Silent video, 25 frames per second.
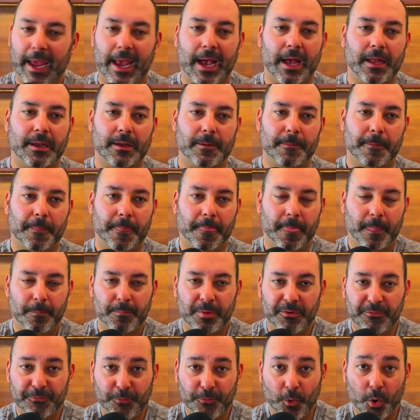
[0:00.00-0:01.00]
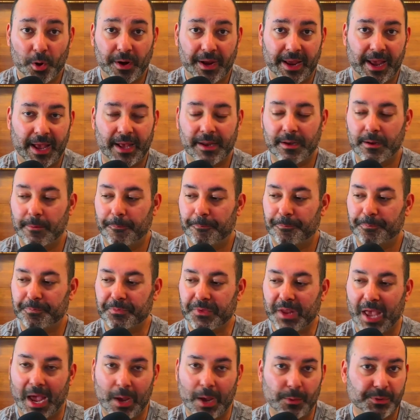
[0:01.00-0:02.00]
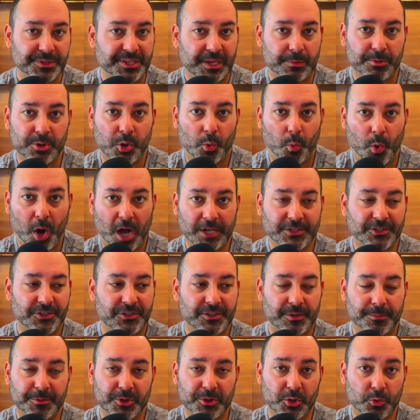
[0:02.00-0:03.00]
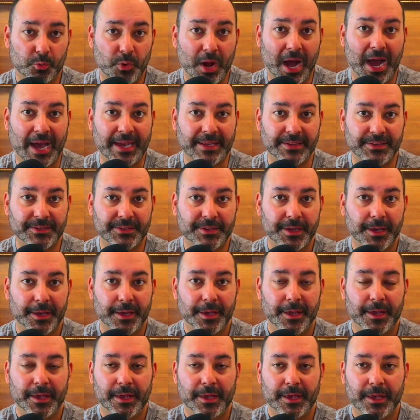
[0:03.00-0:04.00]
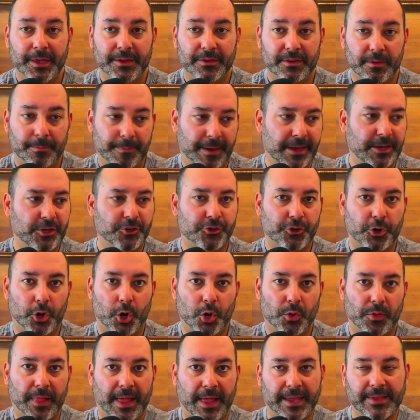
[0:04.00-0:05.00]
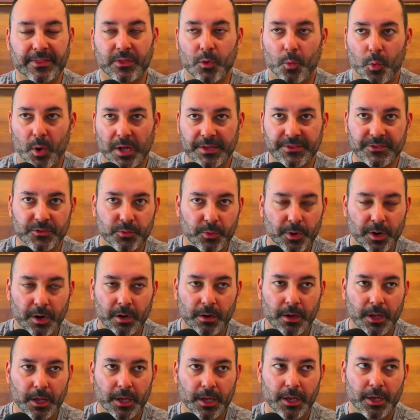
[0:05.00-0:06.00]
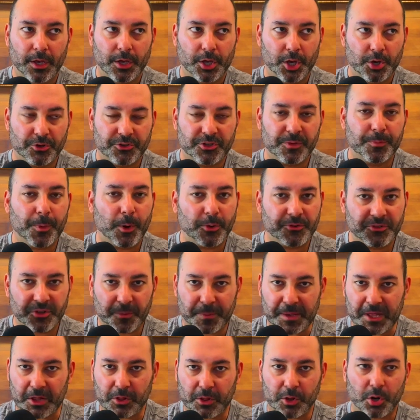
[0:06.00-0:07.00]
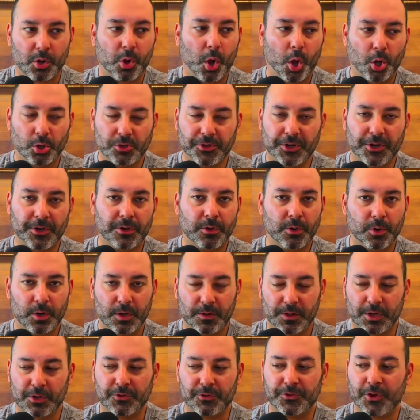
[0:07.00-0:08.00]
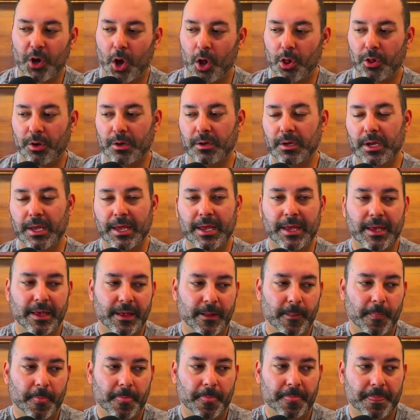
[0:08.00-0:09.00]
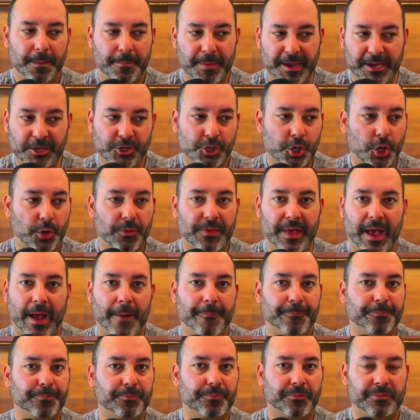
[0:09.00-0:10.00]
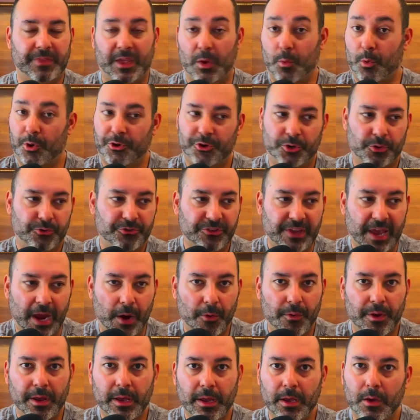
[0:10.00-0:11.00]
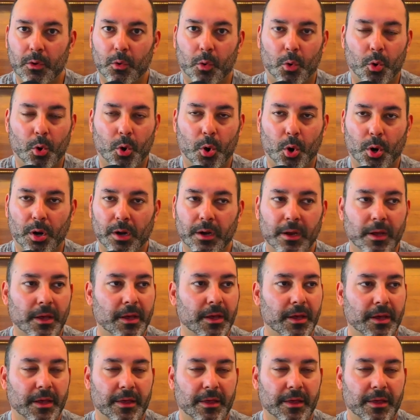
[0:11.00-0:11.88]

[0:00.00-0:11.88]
And beforehand, I was able to watch some of the rides to make sure, like the ones where you're supposed to be a little older or a little taller, to make sure that they weren't too scary or